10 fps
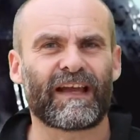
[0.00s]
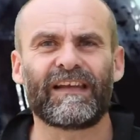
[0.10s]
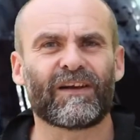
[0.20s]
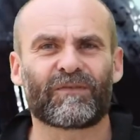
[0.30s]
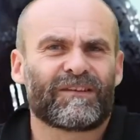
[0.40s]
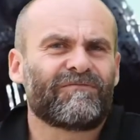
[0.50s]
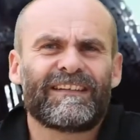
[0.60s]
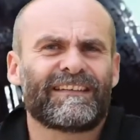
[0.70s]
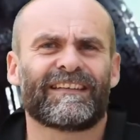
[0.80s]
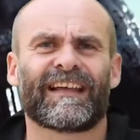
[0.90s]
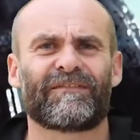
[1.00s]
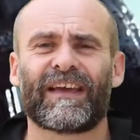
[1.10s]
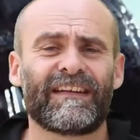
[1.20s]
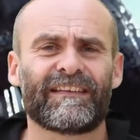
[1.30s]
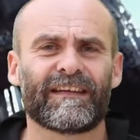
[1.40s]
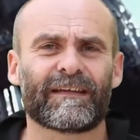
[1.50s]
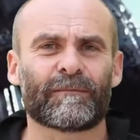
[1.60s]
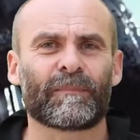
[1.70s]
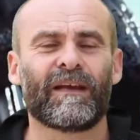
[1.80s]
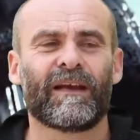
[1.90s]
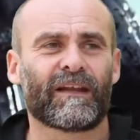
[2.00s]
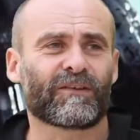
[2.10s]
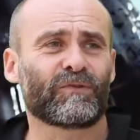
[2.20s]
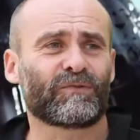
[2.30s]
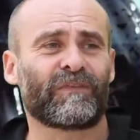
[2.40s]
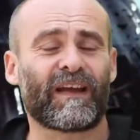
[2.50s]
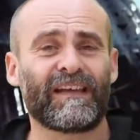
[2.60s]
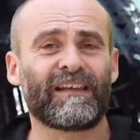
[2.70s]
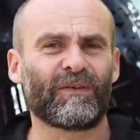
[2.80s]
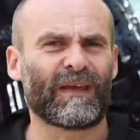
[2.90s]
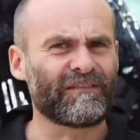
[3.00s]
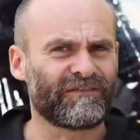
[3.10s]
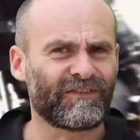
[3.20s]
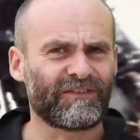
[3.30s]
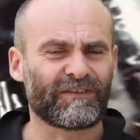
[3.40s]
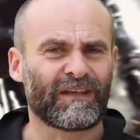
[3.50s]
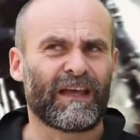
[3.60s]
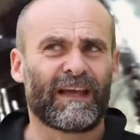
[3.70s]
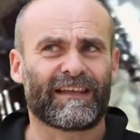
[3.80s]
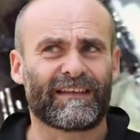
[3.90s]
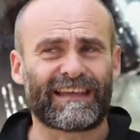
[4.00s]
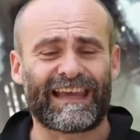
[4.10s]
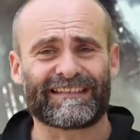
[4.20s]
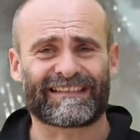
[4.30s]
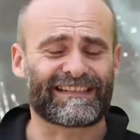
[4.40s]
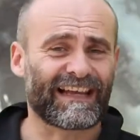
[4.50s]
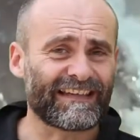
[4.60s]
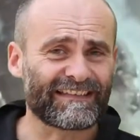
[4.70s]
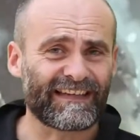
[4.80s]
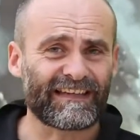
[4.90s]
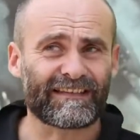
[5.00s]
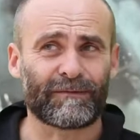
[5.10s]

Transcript: Halo, they really didn't have anything. And of course, with Halo Infinite getting slated, I